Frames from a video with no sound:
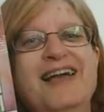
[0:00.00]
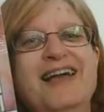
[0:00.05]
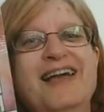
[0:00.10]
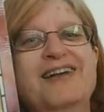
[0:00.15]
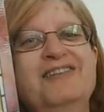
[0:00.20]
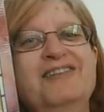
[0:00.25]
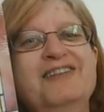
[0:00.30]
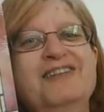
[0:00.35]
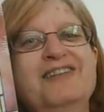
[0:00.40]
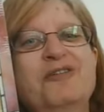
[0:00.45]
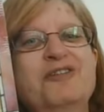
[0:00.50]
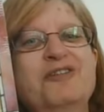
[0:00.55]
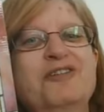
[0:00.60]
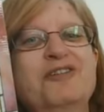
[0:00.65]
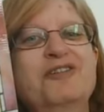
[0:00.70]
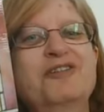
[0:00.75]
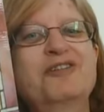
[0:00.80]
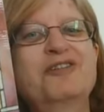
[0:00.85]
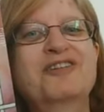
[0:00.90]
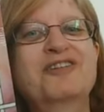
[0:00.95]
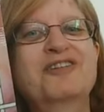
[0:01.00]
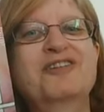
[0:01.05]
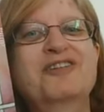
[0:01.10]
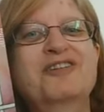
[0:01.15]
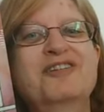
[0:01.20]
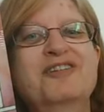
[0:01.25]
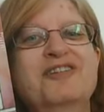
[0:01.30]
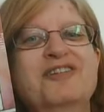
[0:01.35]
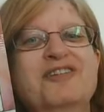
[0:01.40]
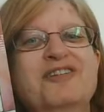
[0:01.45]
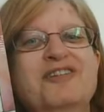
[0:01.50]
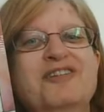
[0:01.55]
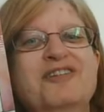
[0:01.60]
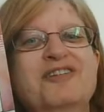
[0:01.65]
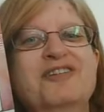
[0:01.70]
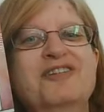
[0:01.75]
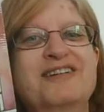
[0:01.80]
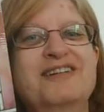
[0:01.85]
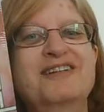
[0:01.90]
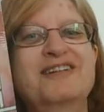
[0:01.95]
consultants can study
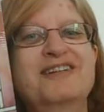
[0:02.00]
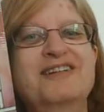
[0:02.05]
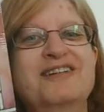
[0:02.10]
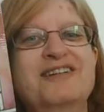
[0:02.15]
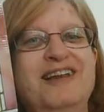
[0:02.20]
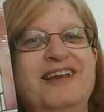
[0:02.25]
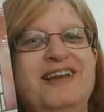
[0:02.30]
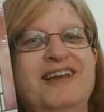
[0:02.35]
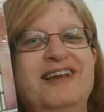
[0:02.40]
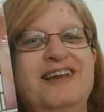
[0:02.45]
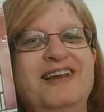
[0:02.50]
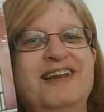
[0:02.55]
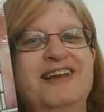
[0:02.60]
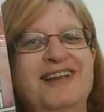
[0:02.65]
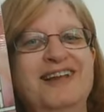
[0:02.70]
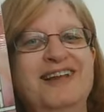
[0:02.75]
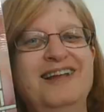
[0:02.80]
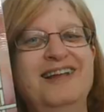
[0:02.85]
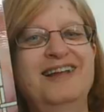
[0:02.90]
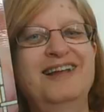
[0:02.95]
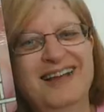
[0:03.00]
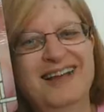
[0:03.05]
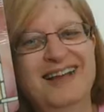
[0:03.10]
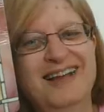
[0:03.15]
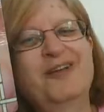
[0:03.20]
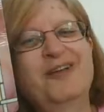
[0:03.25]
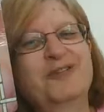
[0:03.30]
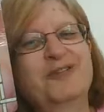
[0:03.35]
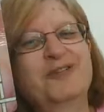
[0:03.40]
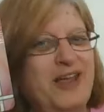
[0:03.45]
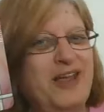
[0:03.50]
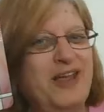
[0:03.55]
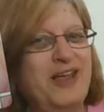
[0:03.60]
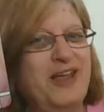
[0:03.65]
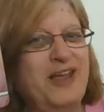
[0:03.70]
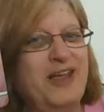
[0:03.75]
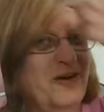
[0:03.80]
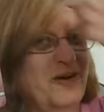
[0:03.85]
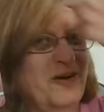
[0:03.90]
to see what's going on in